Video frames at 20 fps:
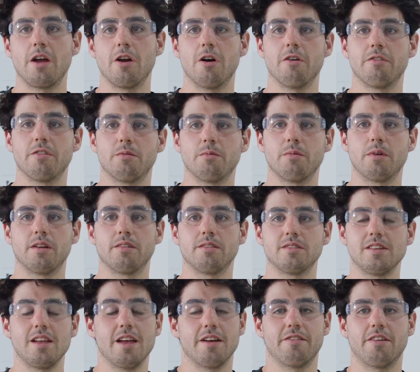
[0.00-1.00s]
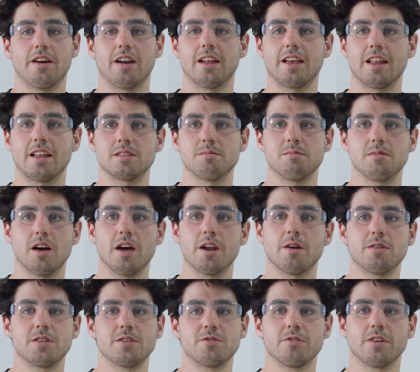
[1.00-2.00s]
pay off, and we're yeah finally getting some
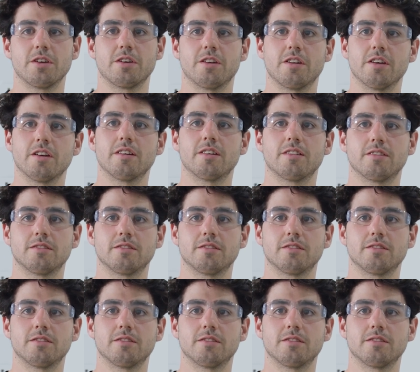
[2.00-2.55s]
data, which is really good.